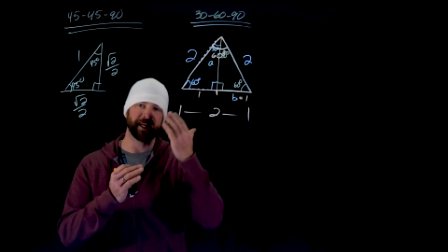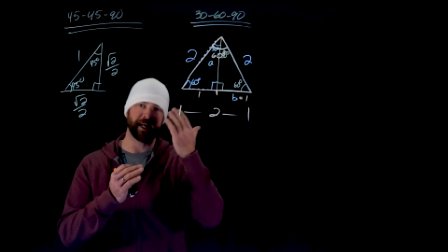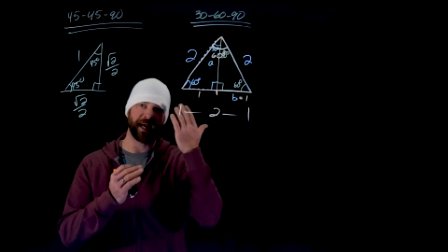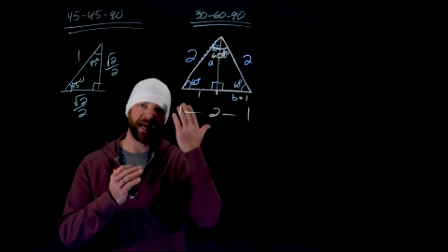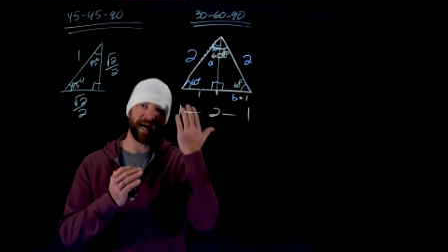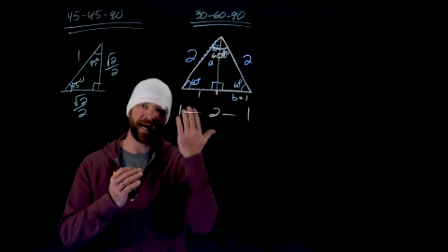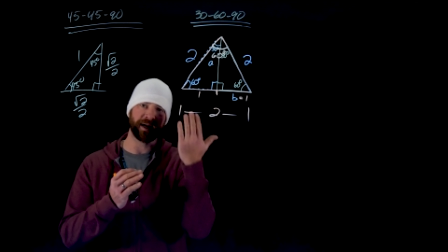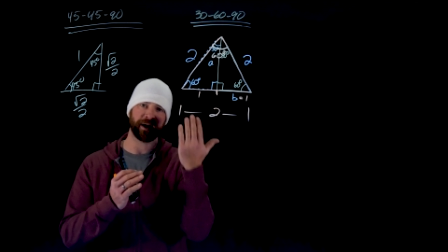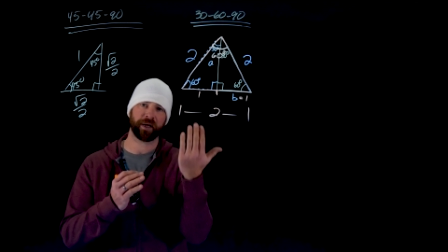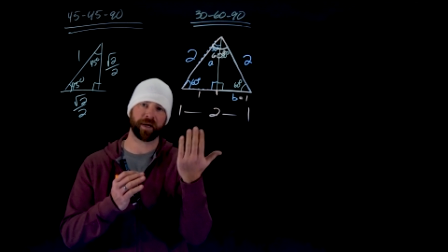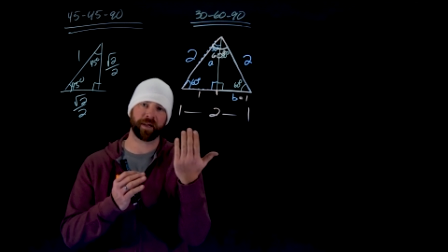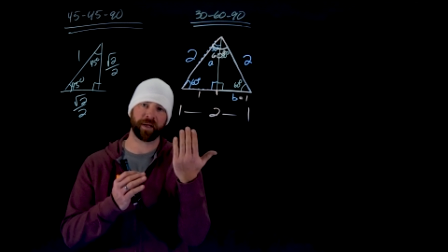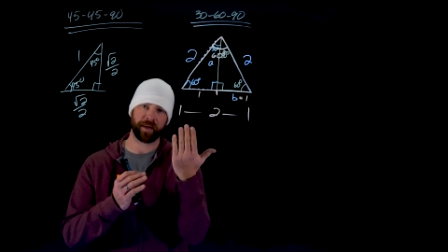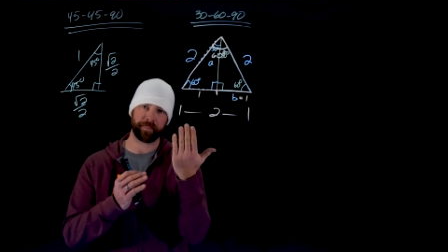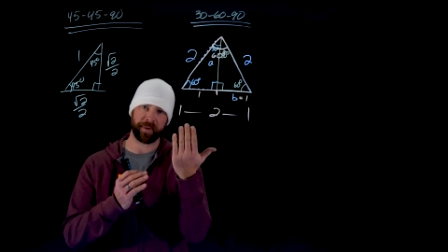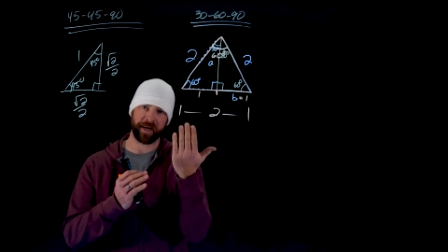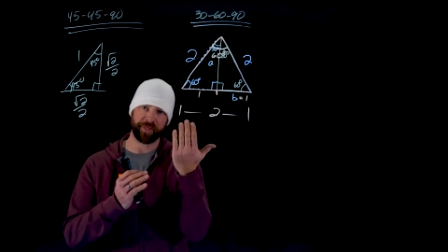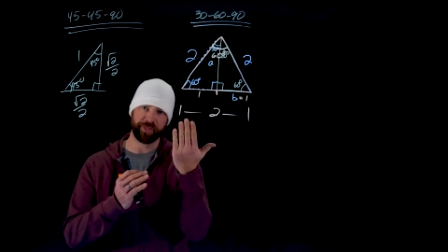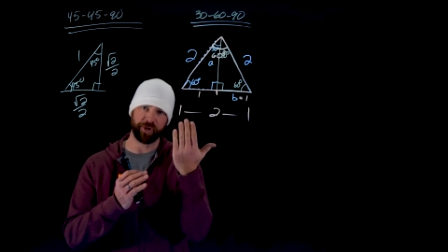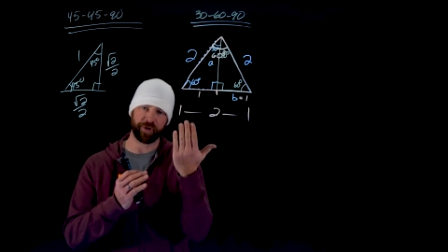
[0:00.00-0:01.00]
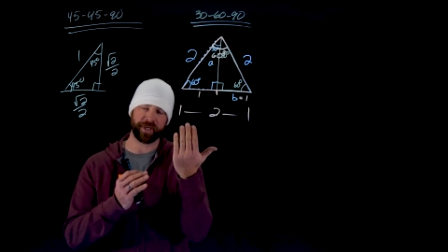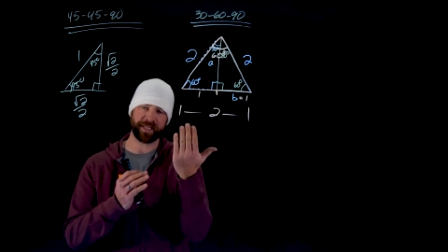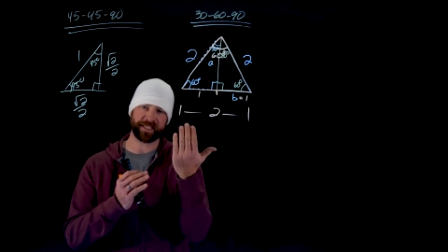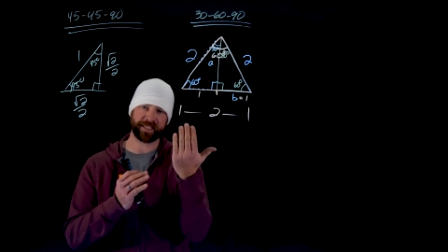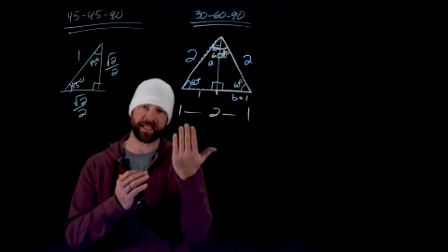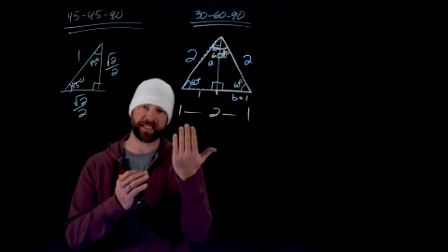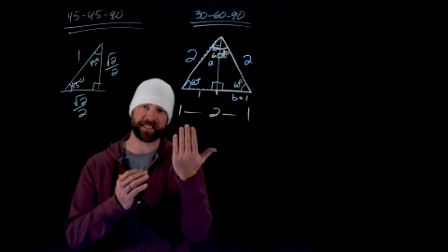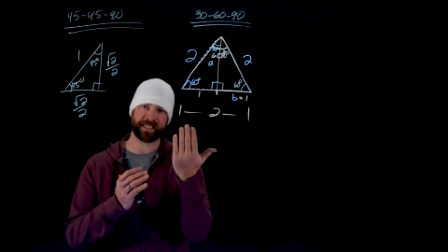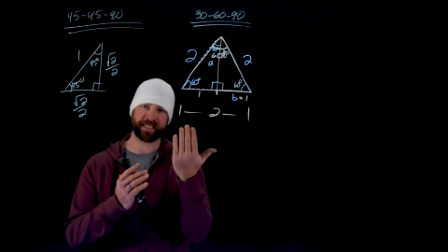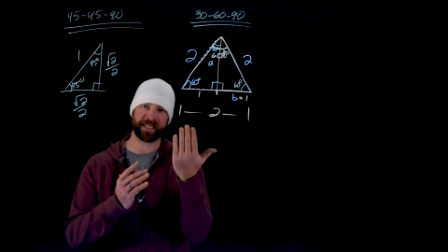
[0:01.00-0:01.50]
I had a my
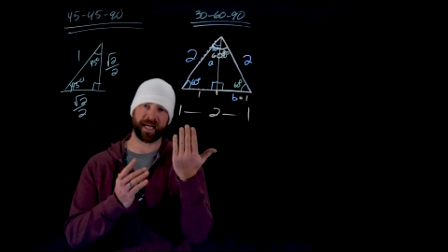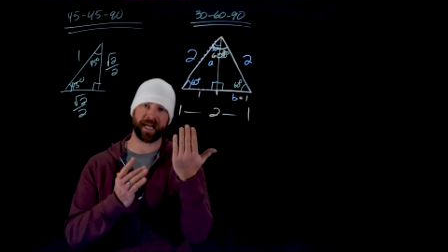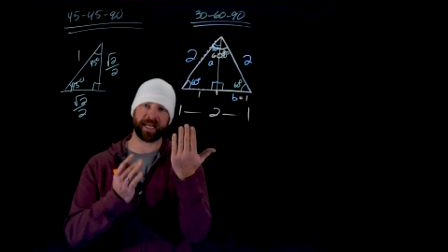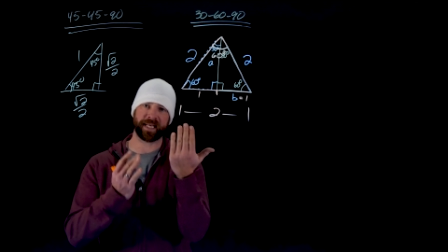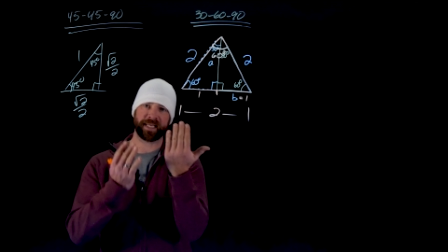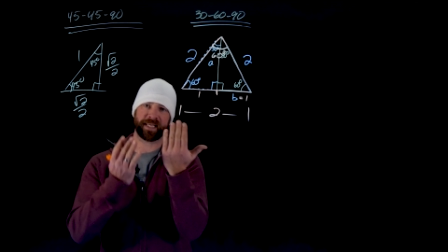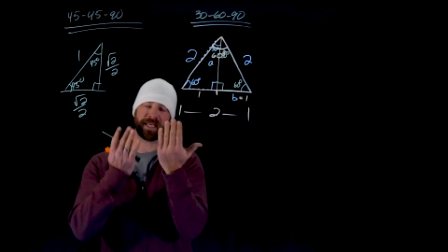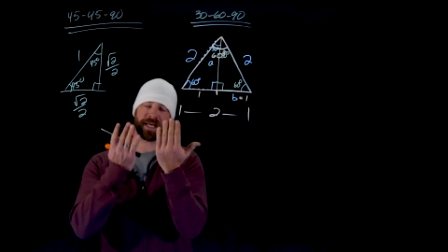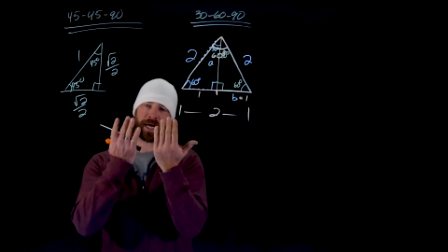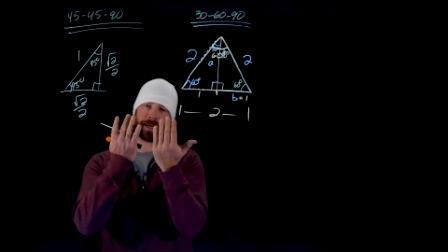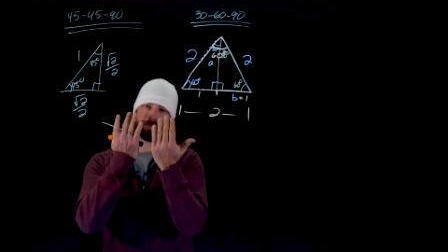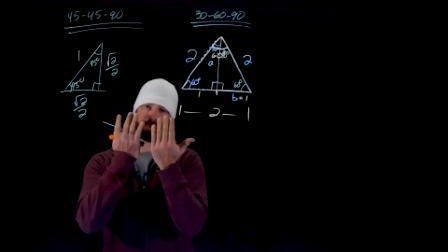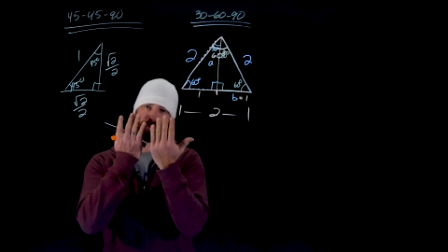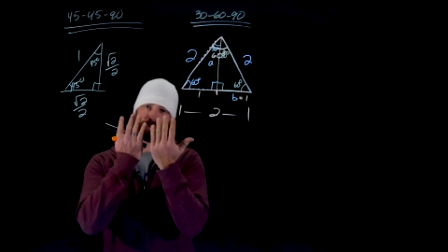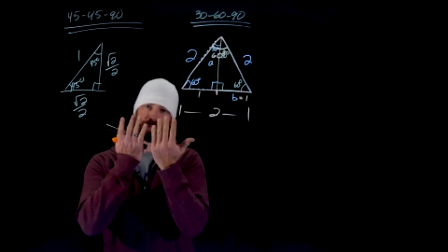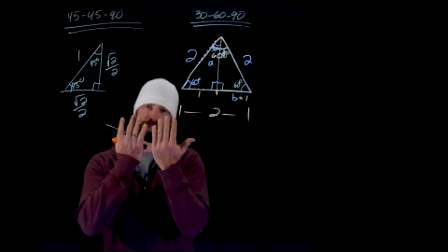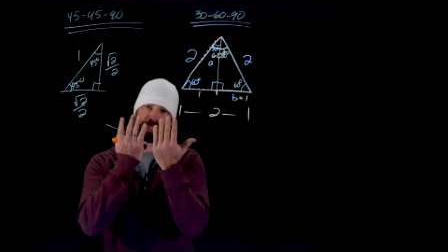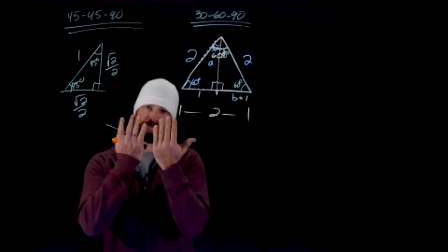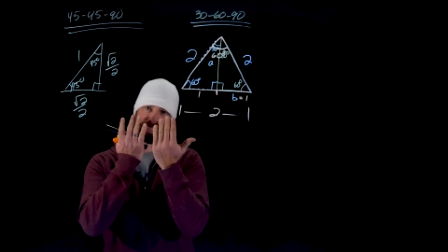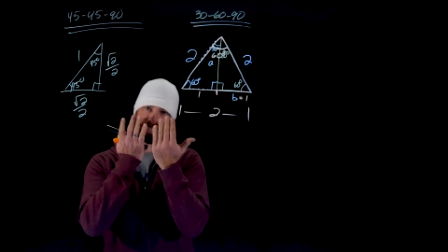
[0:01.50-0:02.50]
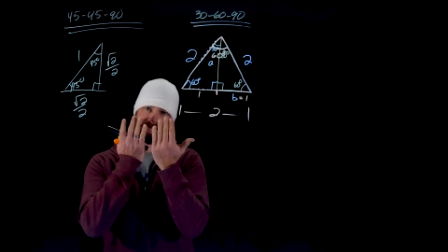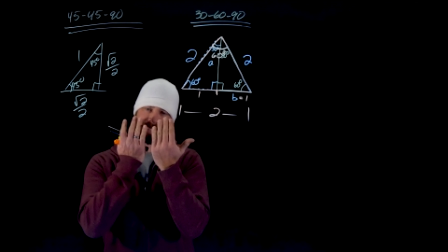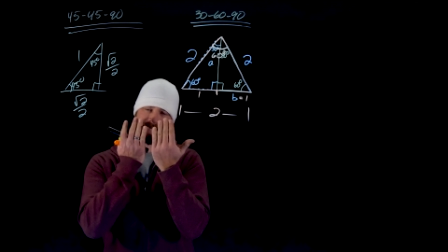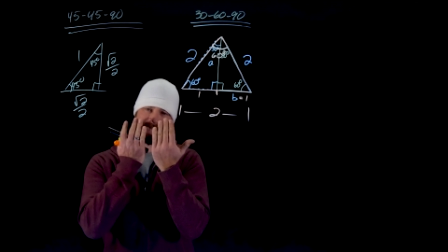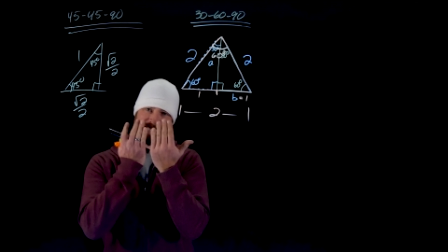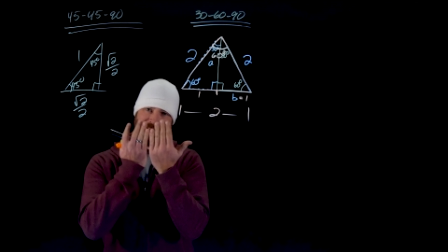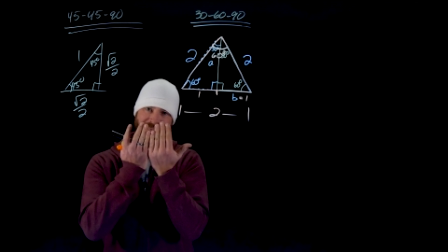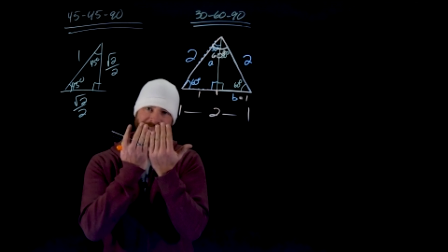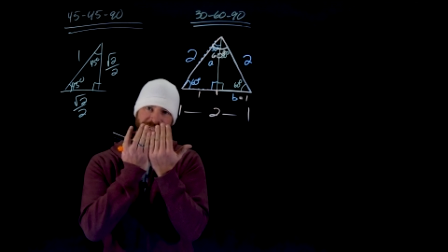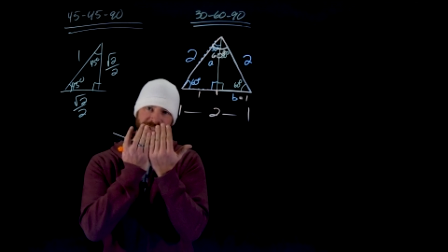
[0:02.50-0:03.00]
306090, I put
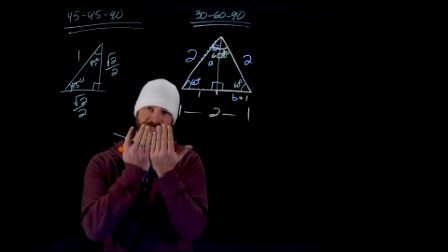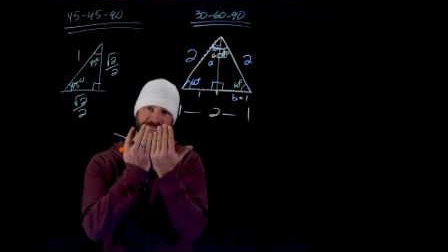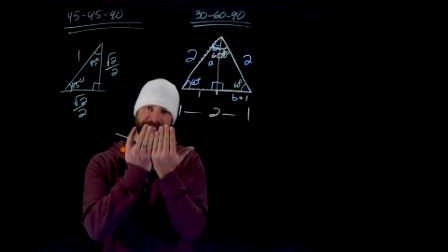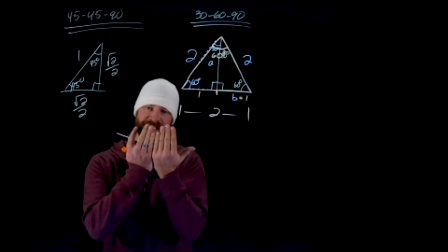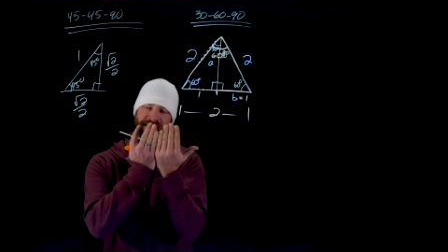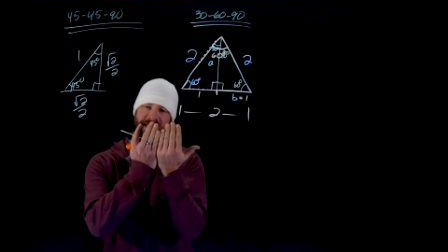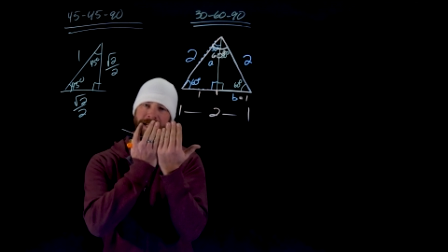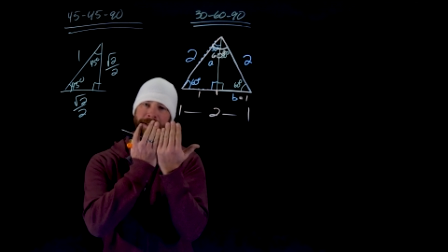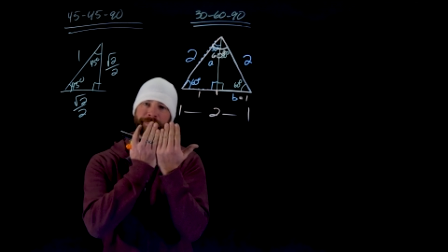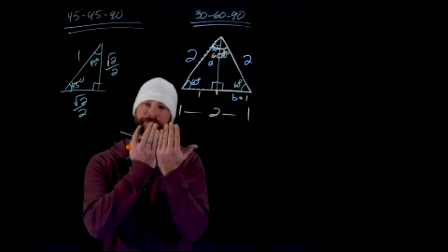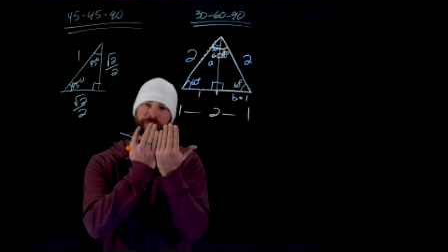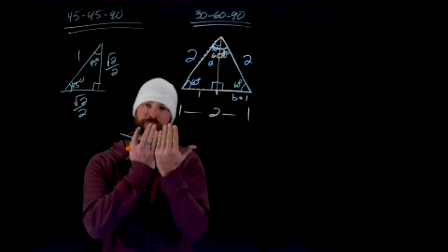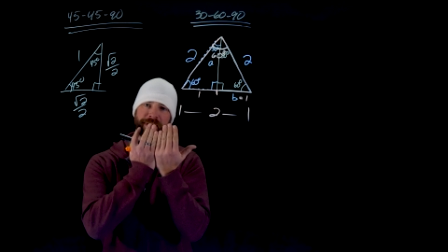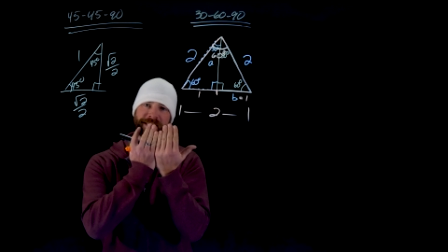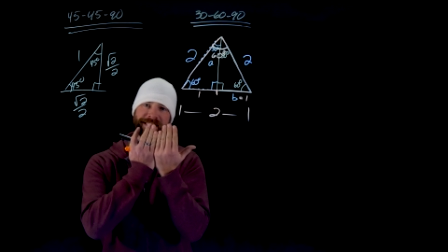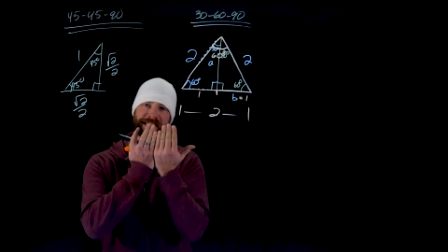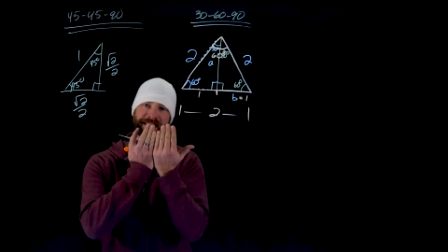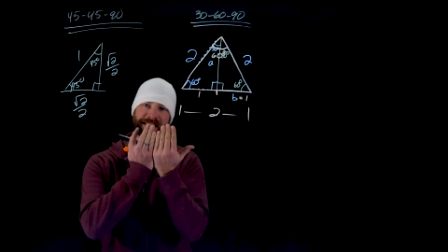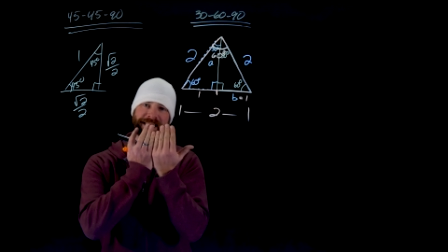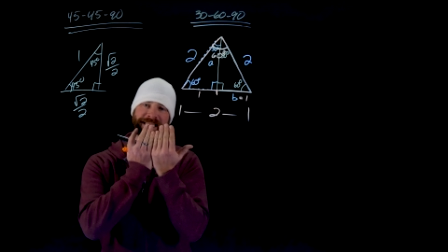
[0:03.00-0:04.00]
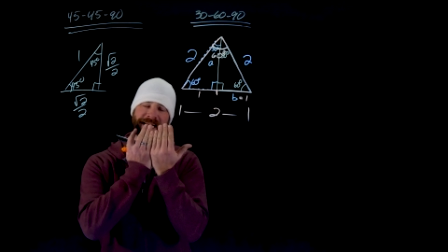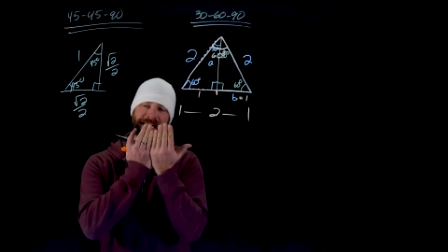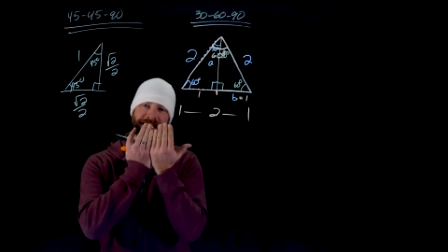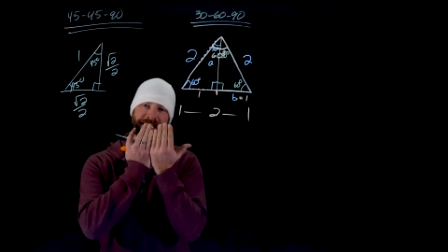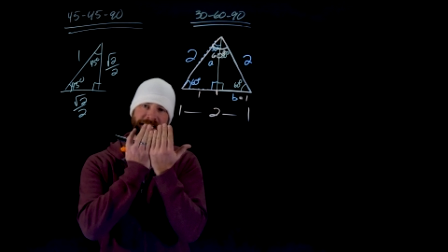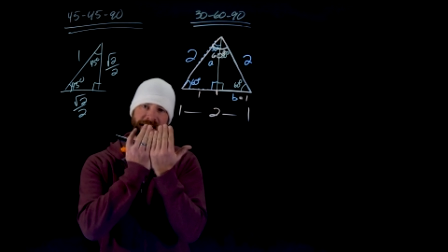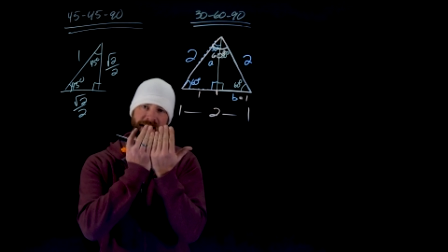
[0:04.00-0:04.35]
exactly the same 306090